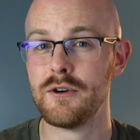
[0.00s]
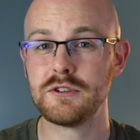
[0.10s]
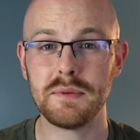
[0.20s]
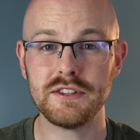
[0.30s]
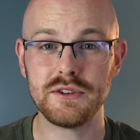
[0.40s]

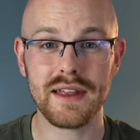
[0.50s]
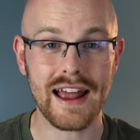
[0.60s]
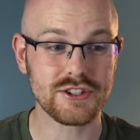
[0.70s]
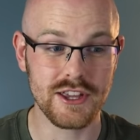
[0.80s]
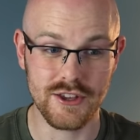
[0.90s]
which means you can
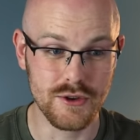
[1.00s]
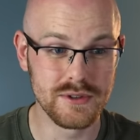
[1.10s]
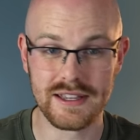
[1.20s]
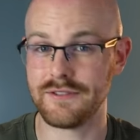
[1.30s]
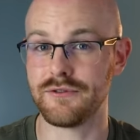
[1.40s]
actually
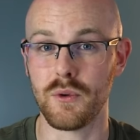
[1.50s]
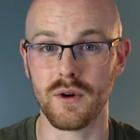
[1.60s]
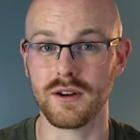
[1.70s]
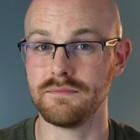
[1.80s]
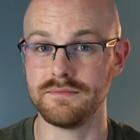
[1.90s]
use it
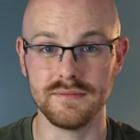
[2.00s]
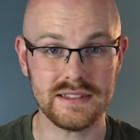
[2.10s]
for